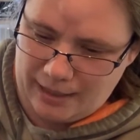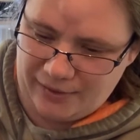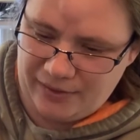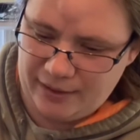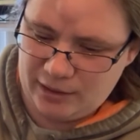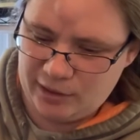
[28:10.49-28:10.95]

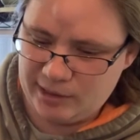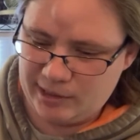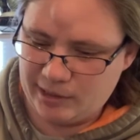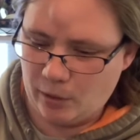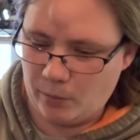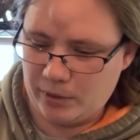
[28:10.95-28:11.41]
think
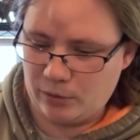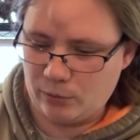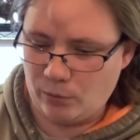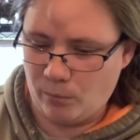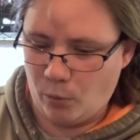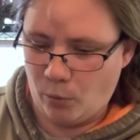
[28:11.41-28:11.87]
she's going
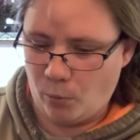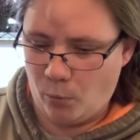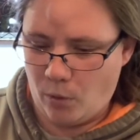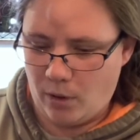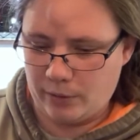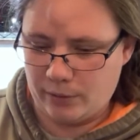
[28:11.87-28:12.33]
through more
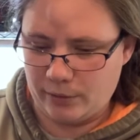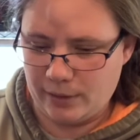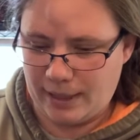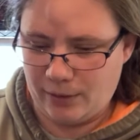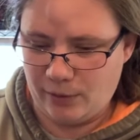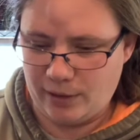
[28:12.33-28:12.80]
water
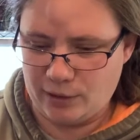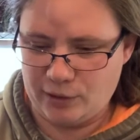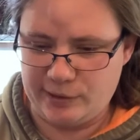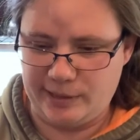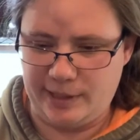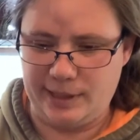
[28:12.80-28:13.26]
now that
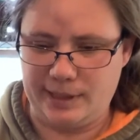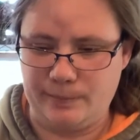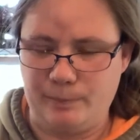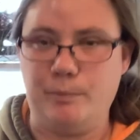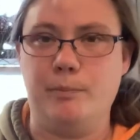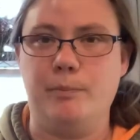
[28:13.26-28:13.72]
she's
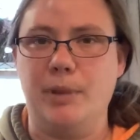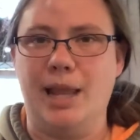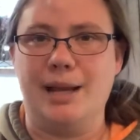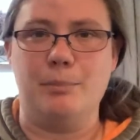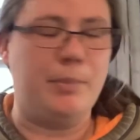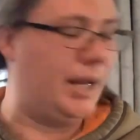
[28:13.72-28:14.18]

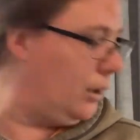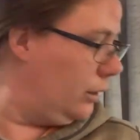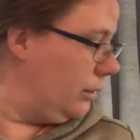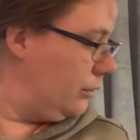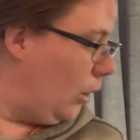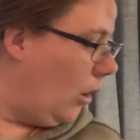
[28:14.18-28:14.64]
like
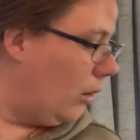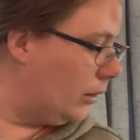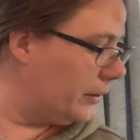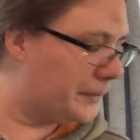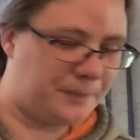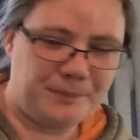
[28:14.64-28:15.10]
bigger,
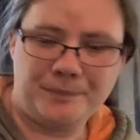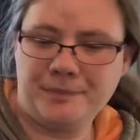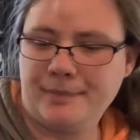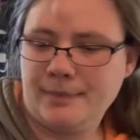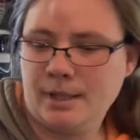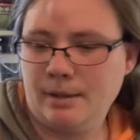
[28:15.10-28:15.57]
taller,
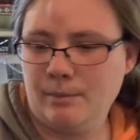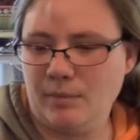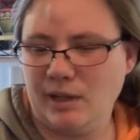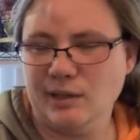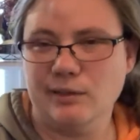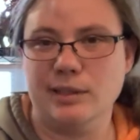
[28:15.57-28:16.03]

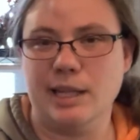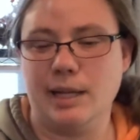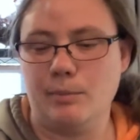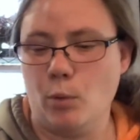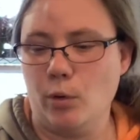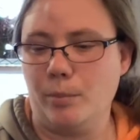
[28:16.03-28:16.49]
because there's
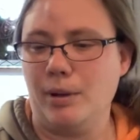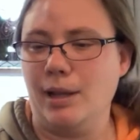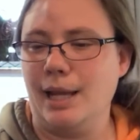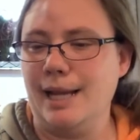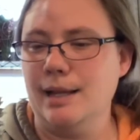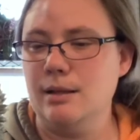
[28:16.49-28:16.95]
like more
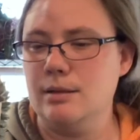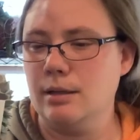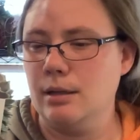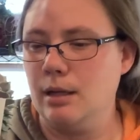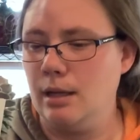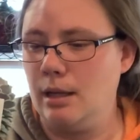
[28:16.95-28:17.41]
plant.
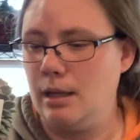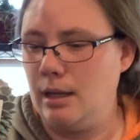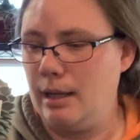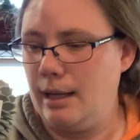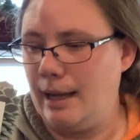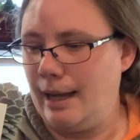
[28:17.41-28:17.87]

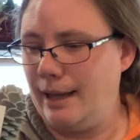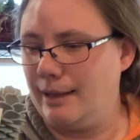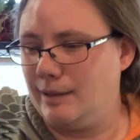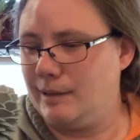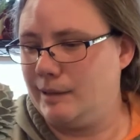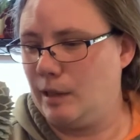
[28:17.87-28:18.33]

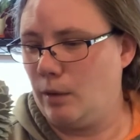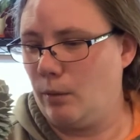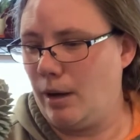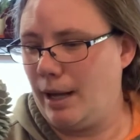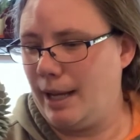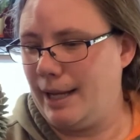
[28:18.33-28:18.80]
And
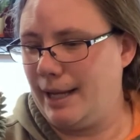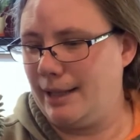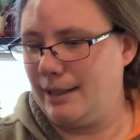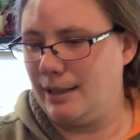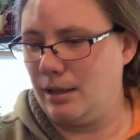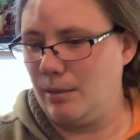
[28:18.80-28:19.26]
so I
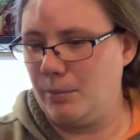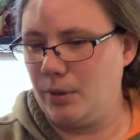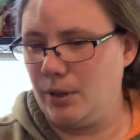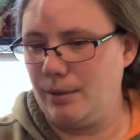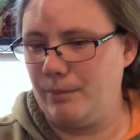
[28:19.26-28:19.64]
ended up